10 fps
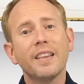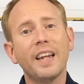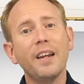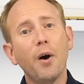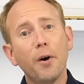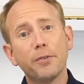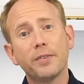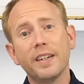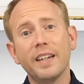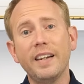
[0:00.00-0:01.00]
They
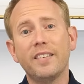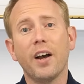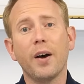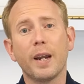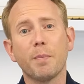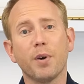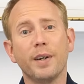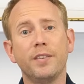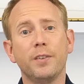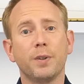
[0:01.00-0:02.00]
often lead to higher
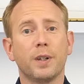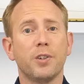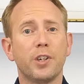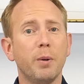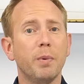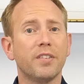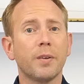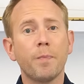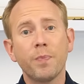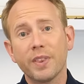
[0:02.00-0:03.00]
prices for
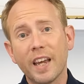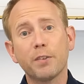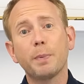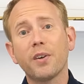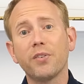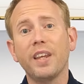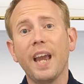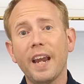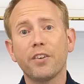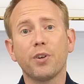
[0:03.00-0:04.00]
consumers. That's because the
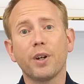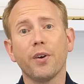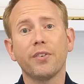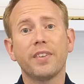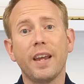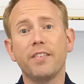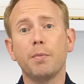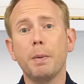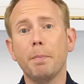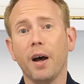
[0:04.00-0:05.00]
extra cost tends
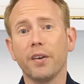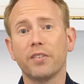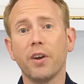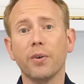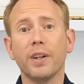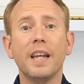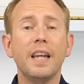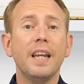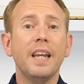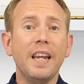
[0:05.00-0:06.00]
to be passed on,
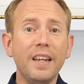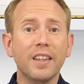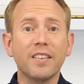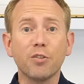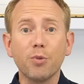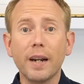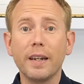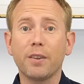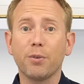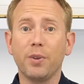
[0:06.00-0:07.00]
either
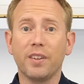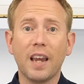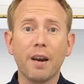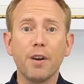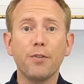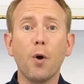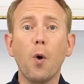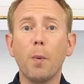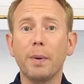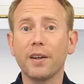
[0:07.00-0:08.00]
directly through the tariff
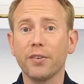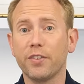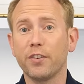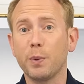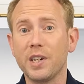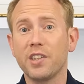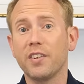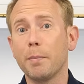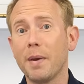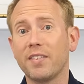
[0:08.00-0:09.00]
or because the switch
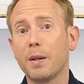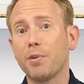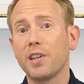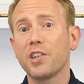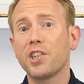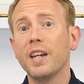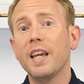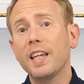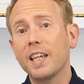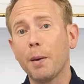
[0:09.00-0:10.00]
to domestic production
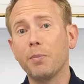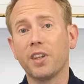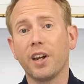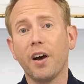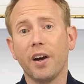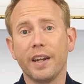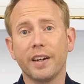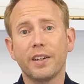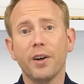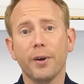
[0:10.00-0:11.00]
comes at a
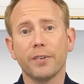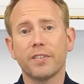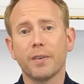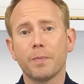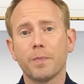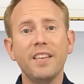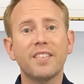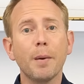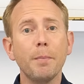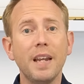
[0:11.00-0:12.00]
higher cost. In
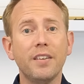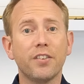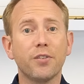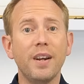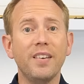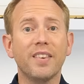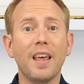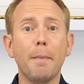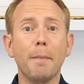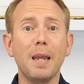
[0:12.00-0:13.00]
some industries,
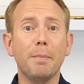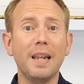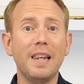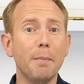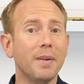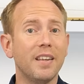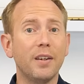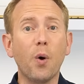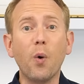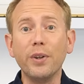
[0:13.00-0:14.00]
there may be
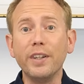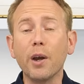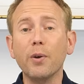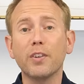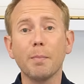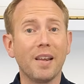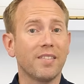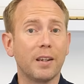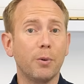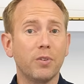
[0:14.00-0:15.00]
limited or no
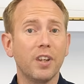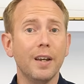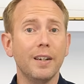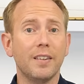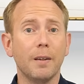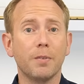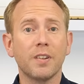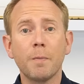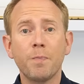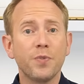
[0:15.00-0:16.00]
domestic alternatives.